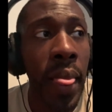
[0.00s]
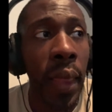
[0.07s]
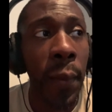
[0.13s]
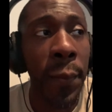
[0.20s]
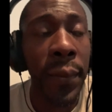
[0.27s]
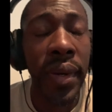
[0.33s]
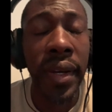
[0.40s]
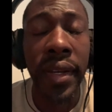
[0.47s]

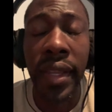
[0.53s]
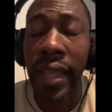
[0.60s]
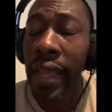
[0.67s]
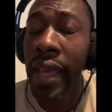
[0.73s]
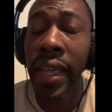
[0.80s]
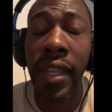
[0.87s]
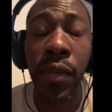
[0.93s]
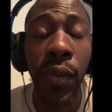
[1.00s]
But
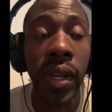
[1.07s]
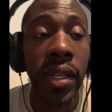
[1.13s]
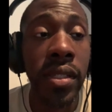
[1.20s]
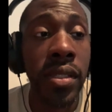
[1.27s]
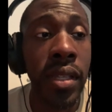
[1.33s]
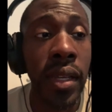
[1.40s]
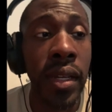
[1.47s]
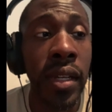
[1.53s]

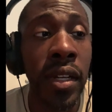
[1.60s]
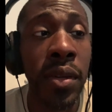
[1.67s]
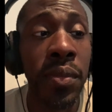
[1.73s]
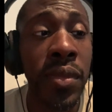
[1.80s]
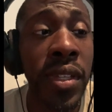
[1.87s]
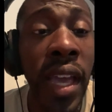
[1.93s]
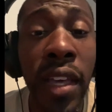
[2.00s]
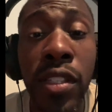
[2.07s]
anyways,
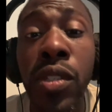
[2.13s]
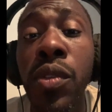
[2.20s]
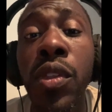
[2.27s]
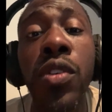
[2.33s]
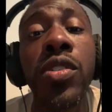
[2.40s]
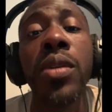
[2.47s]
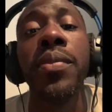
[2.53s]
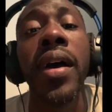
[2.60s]
yeah, so
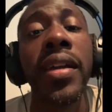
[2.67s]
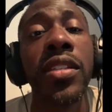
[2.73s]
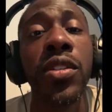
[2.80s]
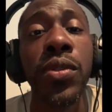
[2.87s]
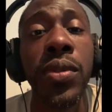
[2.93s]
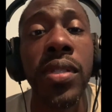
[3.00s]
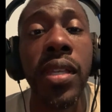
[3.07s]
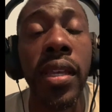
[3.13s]
those are my
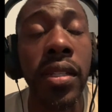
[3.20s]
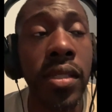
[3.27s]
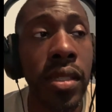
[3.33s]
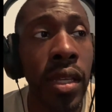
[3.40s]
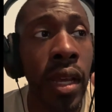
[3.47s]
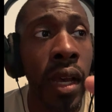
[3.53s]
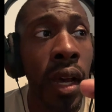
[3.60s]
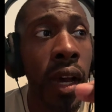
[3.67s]
2 cents.
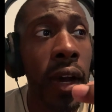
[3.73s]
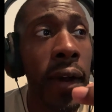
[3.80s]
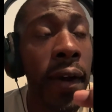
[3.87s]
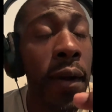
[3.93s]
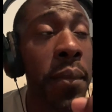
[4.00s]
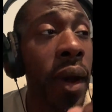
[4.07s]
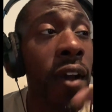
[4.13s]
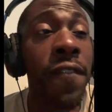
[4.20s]

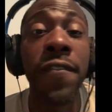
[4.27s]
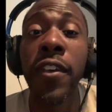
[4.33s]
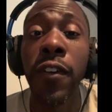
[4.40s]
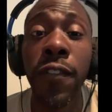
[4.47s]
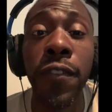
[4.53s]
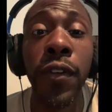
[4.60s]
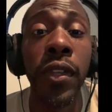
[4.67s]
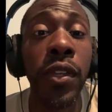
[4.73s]
I feel
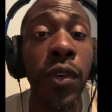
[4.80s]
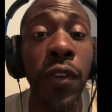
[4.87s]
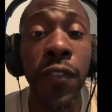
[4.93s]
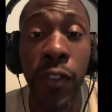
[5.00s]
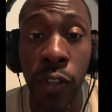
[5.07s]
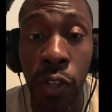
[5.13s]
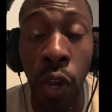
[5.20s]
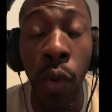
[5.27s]
for you if
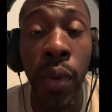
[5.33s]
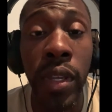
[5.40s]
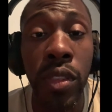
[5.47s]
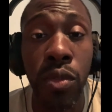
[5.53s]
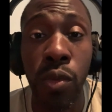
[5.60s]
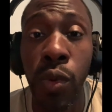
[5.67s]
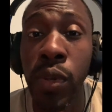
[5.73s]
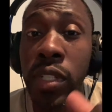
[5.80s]
you're going
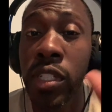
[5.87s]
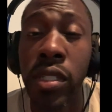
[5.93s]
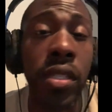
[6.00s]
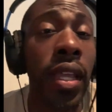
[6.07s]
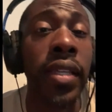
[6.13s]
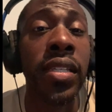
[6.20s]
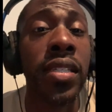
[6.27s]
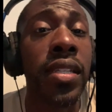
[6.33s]
through it, just
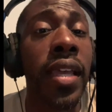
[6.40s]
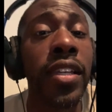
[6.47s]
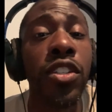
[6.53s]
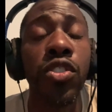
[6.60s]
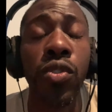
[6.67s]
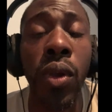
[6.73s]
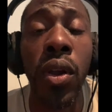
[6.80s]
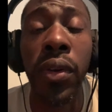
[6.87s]
stay
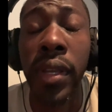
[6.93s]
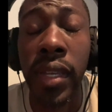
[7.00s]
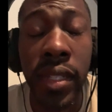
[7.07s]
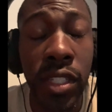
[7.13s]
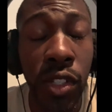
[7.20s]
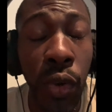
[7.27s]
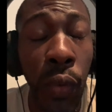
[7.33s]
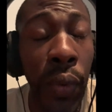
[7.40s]
strong. It's
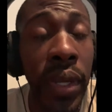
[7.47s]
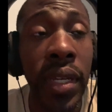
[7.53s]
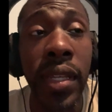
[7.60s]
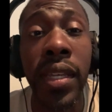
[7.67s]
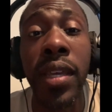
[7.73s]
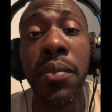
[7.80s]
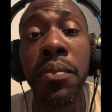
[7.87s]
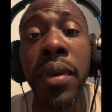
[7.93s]
going to
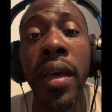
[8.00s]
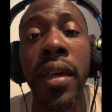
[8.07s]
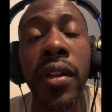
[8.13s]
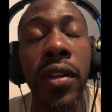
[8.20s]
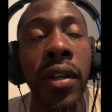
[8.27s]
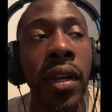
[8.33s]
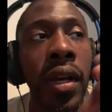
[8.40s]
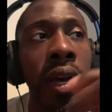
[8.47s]
get
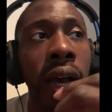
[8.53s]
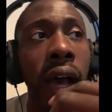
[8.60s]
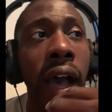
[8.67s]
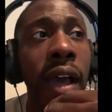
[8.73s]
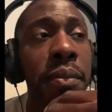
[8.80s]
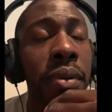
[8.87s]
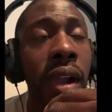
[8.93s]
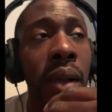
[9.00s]
better.
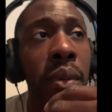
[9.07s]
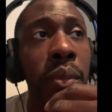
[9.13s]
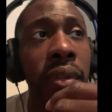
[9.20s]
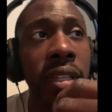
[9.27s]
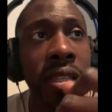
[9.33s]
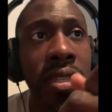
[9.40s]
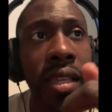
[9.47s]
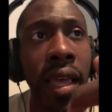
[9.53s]
I'd
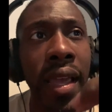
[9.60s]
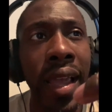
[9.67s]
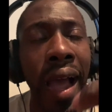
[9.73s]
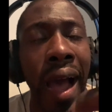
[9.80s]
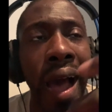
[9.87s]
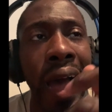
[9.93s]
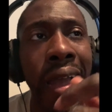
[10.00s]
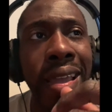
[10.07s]
probably say
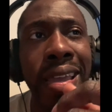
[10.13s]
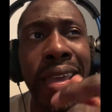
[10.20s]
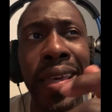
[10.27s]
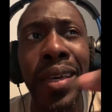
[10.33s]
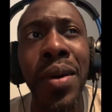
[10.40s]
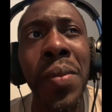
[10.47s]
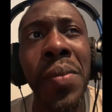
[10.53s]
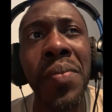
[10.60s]

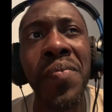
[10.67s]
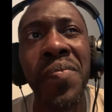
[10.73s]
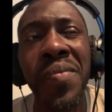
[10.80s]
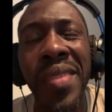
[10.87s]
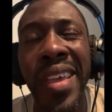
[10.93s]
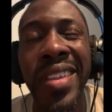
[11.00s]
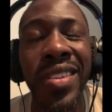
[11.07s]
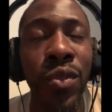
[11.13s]

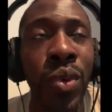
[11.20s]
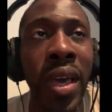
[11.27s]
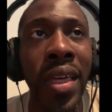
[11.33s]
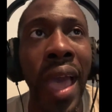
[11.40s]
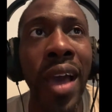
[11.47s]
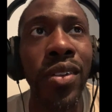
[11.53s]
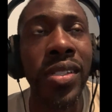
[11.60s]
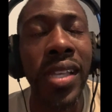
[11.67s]

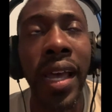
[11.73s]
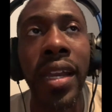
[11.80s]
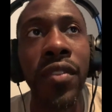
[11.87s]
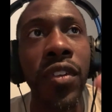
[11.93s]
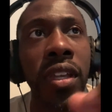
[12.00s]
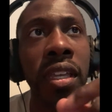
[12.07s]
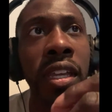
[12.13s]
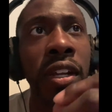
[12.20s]
outside of
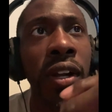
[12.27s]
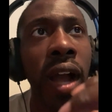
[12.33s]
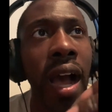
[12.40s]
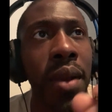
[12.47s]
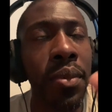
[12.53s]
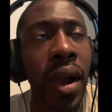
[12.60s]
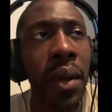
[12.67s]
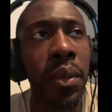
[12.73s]
a year,
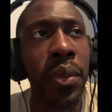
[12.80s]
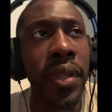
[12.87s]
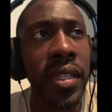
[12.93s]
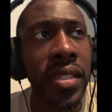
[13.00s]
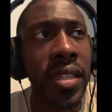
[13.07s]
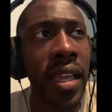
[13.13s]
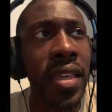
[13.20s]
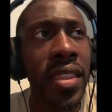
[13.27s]
I'd probably
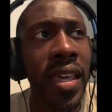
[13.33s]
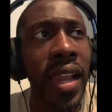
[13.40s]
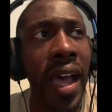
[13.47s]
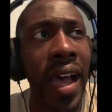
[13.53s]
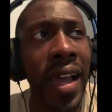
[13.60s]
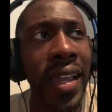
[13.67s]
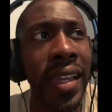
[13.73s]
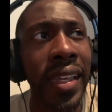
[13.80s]
say that
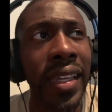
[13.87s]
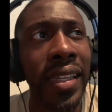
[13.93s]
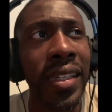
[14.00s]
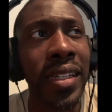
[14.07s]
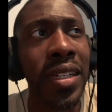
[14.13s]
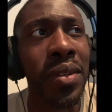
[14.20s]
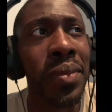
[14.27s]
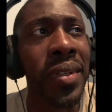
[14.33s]
I
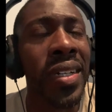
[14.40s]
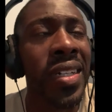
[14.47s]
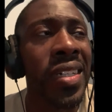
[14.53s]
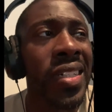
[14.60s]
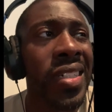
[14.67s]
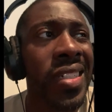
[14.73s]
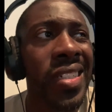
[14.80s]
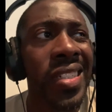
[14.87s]
am
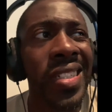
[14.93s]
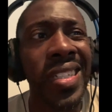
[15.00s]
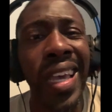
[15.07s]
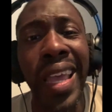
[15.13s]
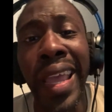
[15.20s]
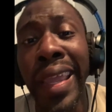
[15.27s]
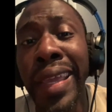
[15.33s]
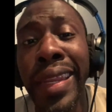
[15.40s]

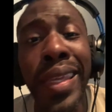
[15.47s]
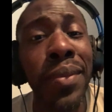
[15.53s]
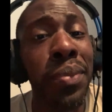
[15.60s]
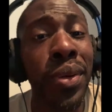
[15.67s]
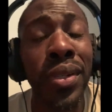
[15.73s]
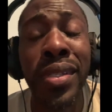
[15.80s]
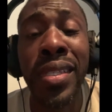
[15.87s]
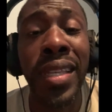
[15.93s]

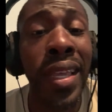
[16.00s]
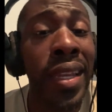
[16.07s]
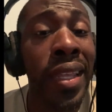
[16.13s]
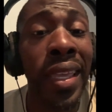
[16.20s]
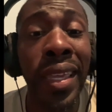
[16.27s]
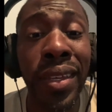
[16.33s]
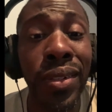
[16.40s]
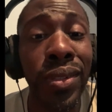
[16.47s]
80%
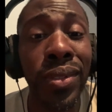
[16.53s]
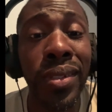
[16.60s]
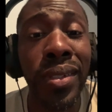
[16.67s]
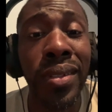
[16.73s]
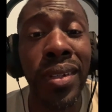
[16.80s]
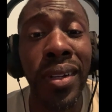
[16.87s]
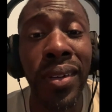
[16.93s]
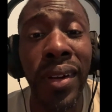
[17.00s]
healed.
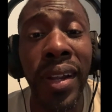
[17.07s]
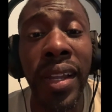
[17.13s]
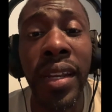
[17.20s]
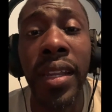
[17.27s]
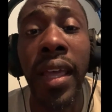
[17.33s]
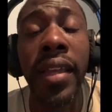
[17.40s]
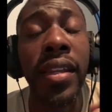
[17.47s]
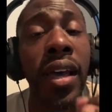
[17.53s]
All right.
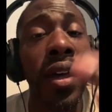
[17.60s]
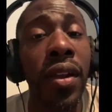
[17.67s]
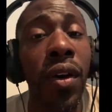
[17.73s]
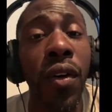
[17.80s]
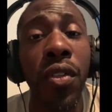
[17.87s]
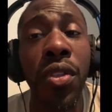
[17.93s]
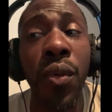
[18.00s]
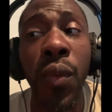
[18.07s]
Not
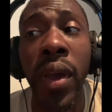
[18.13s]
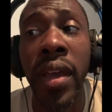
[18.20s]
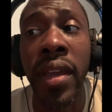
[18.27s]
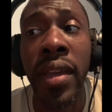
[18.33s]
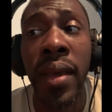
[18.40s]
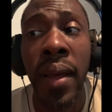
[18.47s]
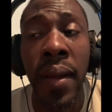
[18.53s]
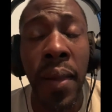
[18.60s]
all the
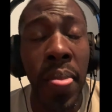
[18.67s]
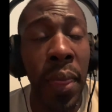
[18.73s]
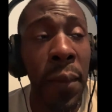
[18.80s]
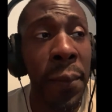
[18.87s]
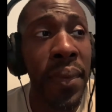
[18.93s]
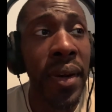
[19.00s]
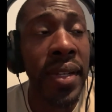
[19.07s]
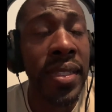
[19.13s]
way,
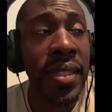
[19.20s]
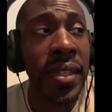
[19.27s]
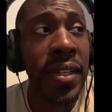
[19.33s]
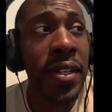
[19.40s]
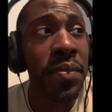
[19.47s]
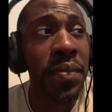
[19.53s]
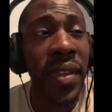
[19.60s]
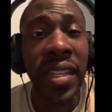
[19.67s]
but
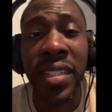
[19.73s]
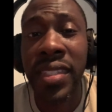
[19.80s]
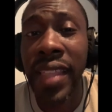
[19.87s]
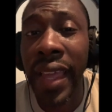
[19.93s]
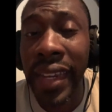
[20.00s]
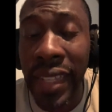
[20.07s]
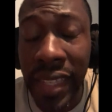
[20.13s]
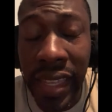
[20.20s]
it's
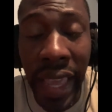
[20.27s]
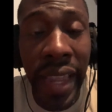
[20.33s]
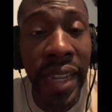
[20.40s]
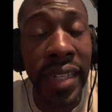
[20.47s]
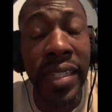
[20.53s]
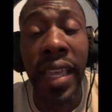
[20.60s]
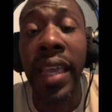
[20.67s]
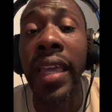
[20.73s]
that
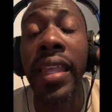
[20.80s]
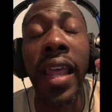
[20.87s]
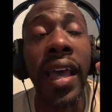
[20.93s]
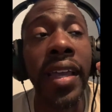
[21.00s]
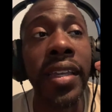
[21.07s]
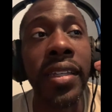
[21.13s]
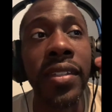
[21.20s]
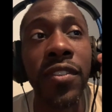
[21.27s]
gait, and
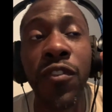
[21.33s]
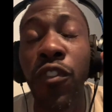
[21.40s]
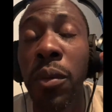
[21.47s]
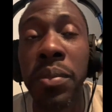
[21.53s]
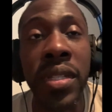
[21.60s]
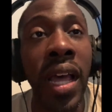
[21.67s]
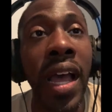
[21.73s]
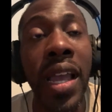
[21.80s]

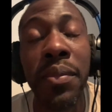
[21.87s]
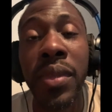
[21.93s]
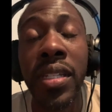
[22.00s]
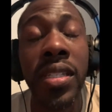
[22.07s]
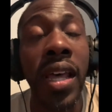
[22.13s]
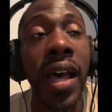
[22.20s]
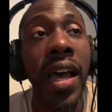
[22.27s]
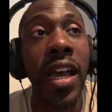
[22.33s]
from time to
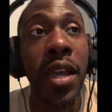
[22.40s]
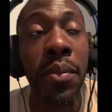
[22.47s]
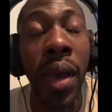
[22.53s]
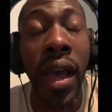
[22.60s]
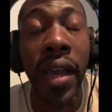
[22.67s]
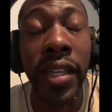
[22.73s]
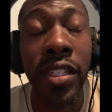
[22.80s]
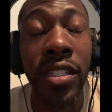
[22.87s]
time
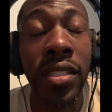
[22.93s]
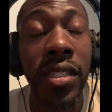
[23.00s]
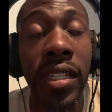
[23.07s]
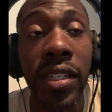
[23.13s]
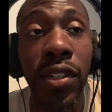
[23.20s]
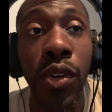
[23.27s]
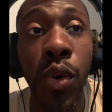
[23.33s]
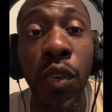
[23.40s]
I
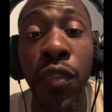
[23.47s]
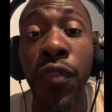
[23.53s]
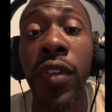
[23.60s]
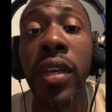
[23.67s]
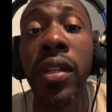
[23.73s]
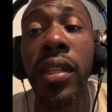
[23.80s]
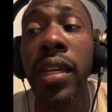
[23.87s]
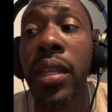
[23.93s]
still
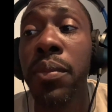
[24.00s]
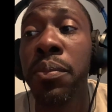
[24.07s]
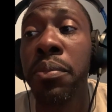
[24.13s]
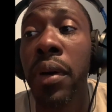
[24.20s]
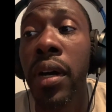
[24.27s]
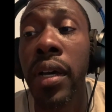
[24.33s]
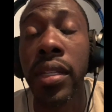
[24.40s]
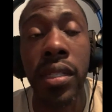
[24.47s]
feel it,
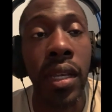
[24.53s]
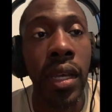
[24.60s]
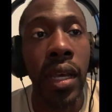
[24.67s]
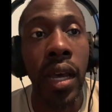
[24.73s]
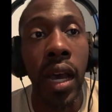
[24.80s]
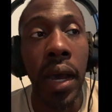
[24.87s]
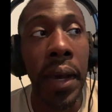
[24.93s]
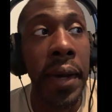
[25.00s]
but
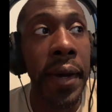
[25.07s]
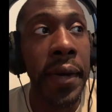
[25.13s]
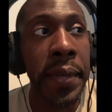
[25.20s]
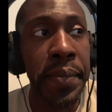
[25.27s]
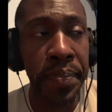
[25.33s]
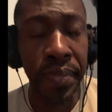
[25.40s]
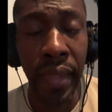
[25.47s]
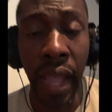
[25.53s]

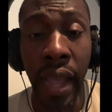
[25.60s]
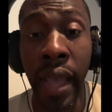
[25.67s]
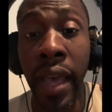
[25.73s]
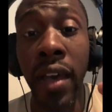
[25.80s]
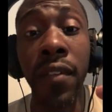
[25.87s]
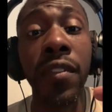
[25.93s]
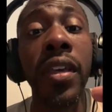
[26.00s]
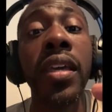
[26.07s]
I
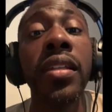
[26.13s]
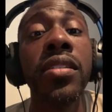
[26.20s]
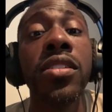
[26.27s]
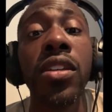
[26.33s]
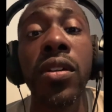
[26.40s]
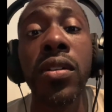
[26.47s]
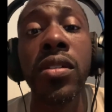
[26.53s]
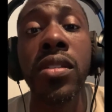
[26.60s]
have
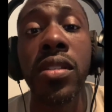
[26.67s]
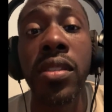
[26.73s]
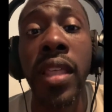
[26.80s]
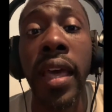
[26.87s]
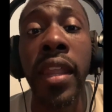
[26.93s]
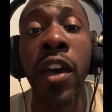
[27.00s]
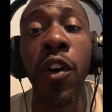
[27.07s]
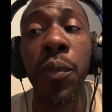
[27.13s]
inserts
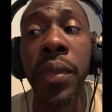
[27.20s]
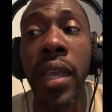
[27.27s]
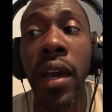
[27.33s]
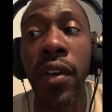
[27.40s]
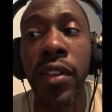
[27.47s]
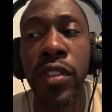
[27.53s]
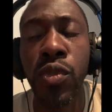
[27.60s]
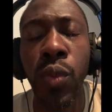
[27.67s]
that help me
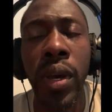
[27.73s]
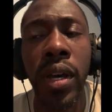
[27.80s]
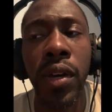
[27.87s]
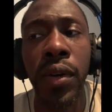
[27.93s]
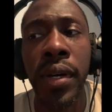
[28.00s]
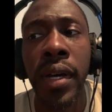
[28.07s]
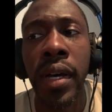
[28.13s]
out as well.